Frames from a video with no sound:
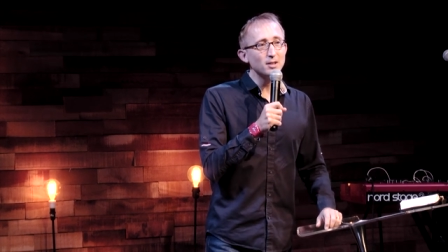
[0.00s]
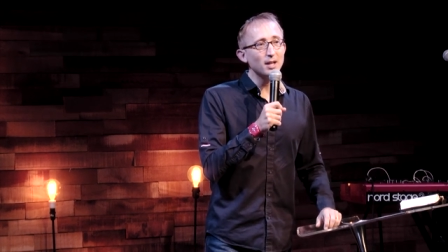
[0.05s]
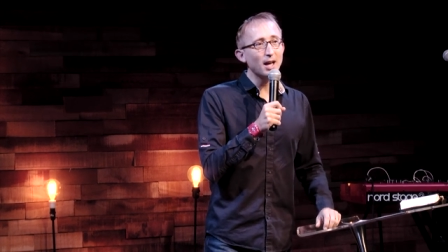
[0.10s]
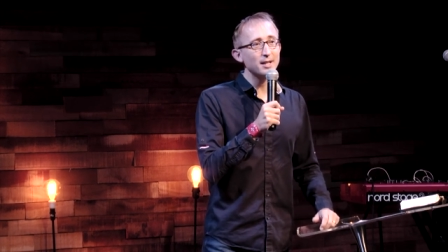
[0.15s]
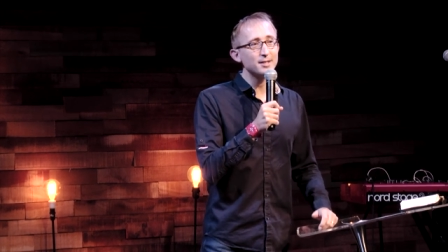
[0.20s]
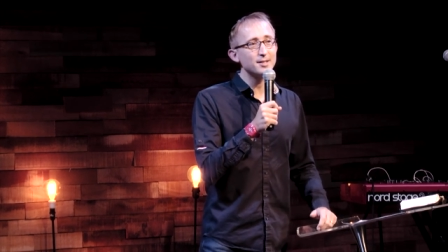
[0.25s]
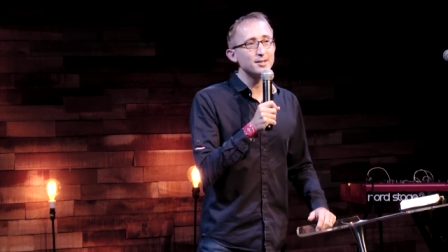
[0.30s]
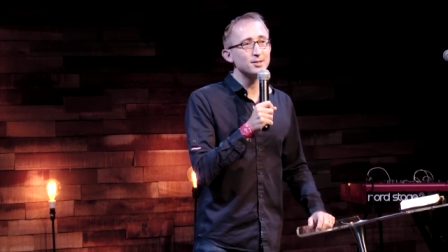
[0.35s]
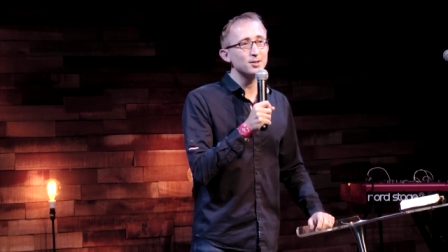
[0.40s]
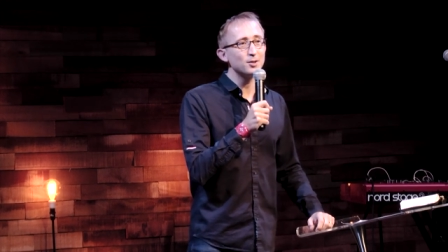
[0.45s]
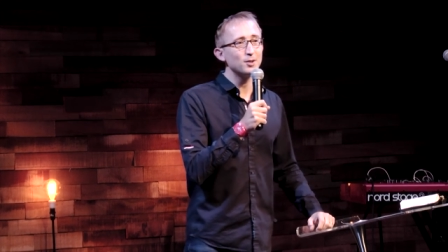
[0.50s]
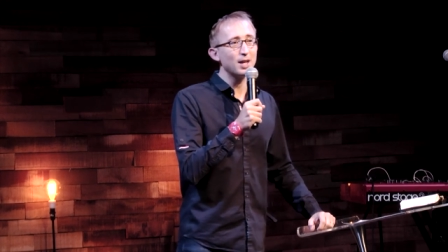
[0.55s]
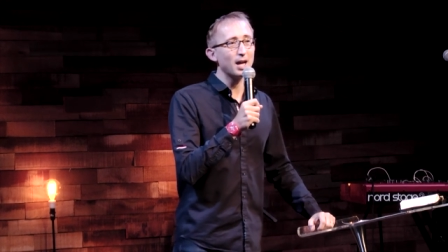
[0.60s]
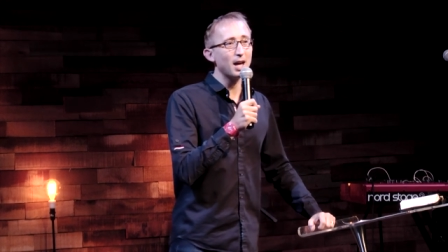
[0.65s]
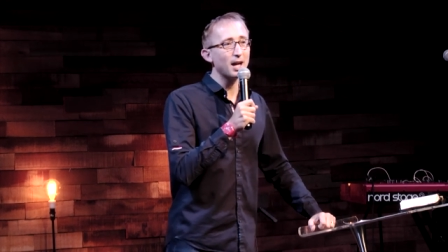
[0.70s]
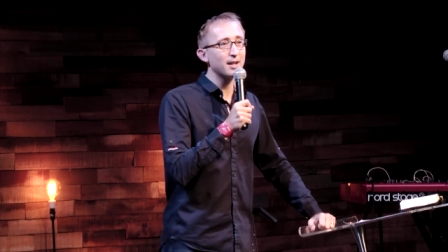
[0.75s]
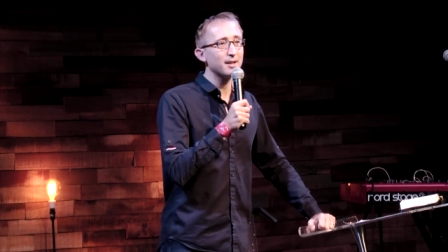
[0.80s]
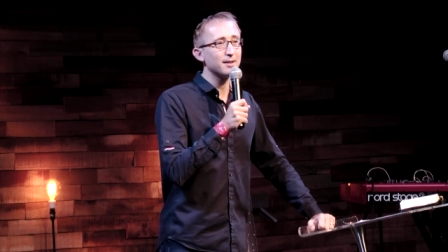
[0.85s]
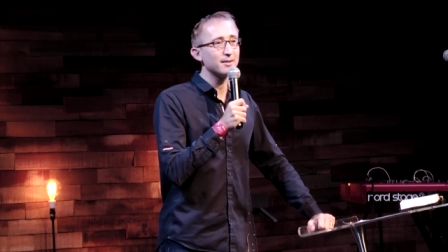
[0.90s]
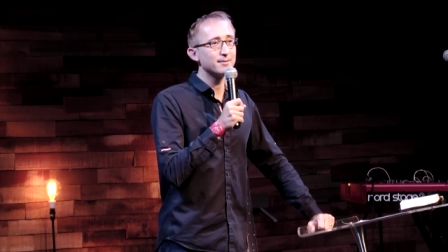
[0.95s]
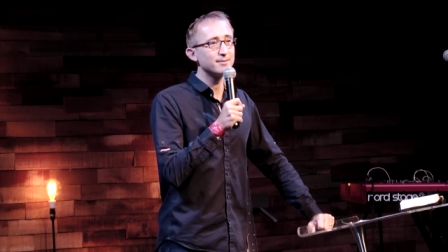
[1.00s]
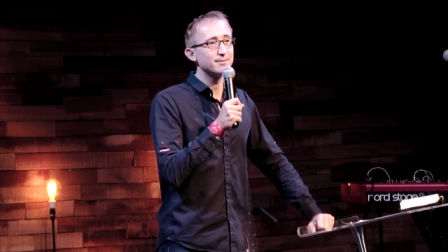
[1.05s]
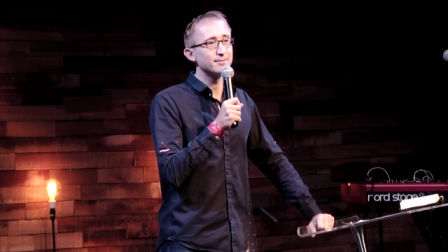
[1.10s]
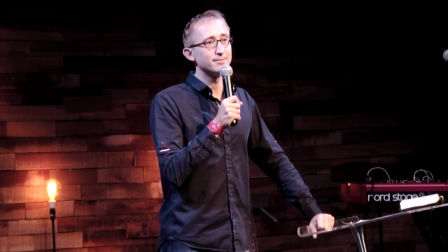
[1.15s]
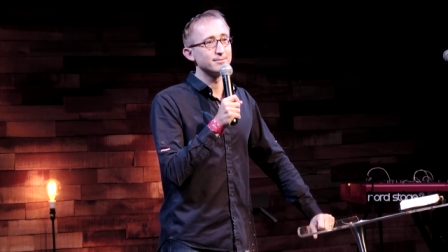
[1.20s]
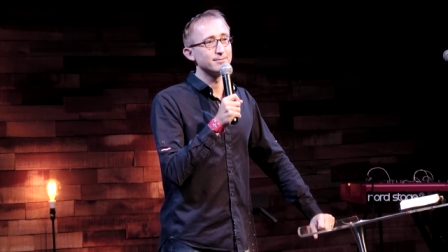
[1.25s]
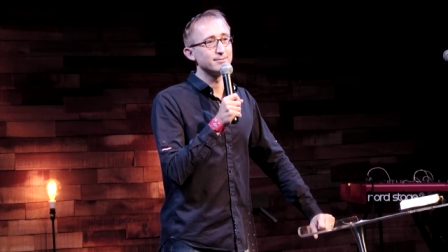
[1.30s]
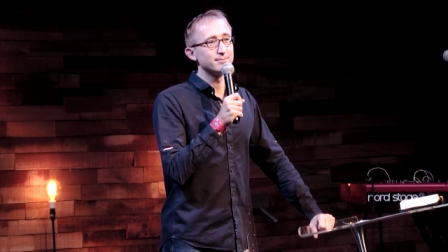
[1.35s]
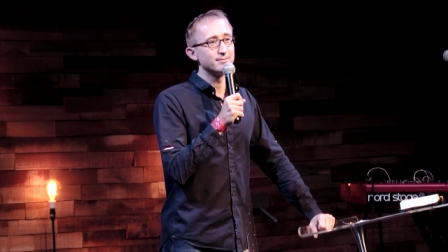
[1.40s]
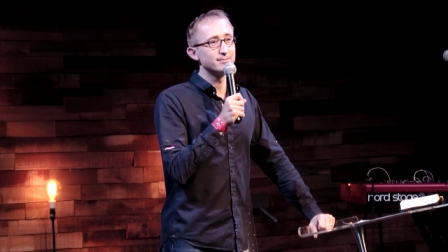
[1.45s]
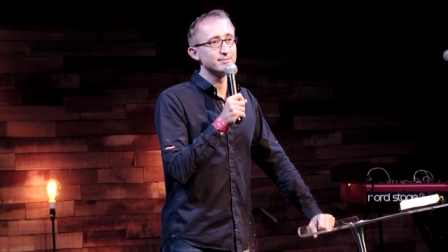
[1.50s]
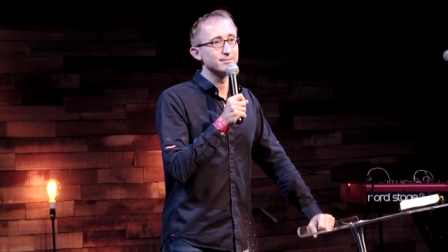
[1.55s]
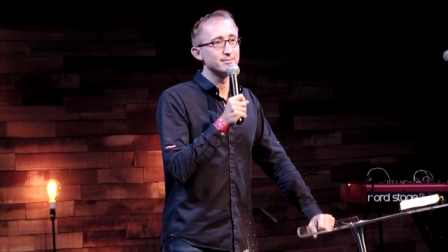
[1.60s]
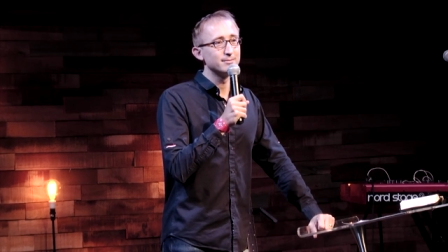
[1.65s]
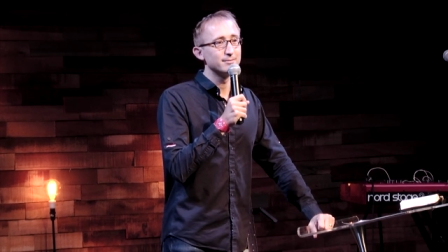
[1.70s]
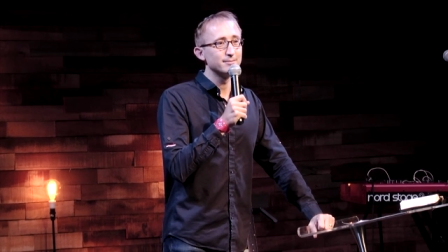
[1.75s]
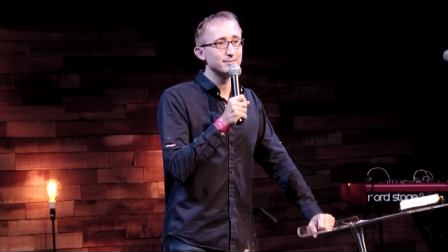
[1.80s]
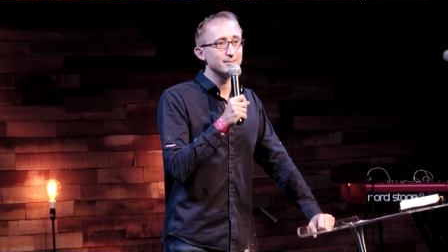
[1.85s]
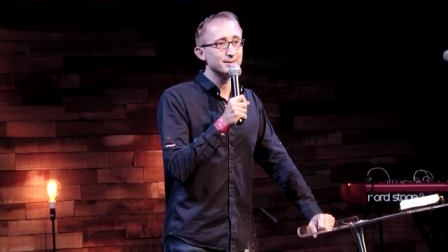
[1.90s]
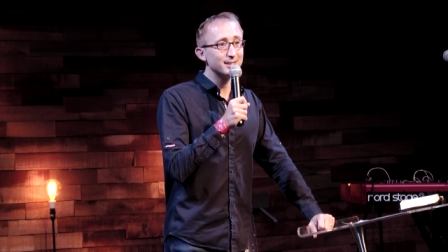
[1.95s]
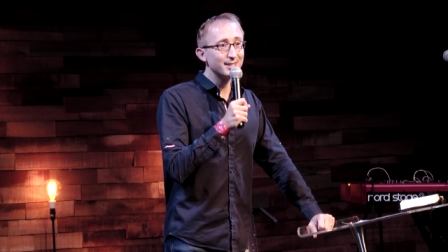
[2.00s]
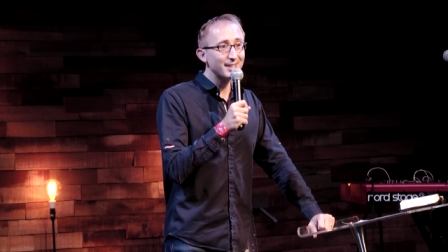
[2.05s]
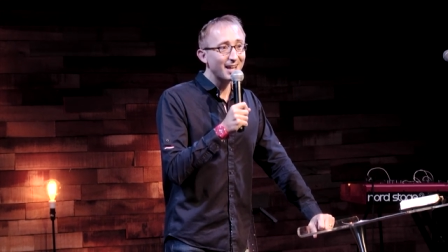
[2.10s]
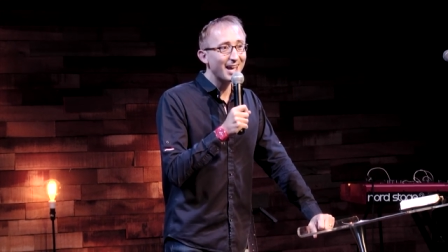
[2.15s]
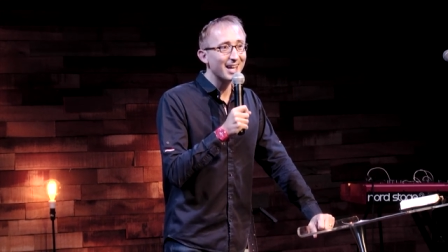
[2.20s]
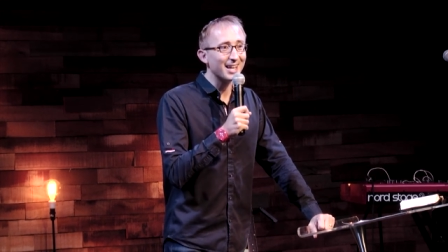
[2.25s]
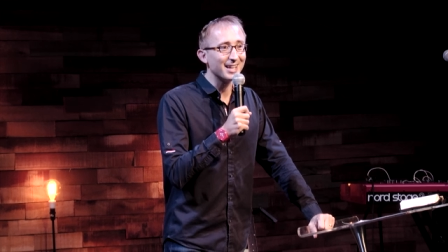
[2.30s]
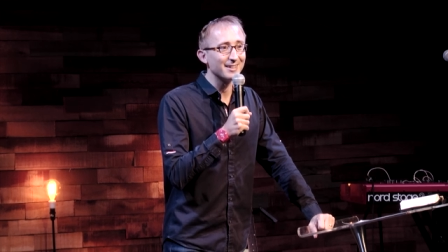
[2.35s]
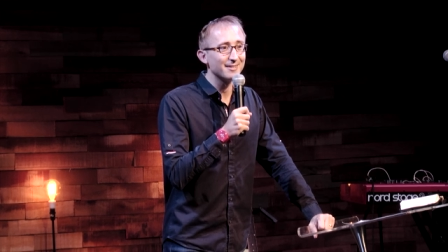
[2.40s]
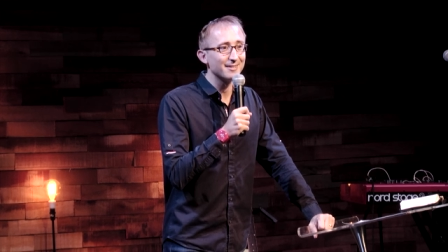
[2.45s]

like to do that today,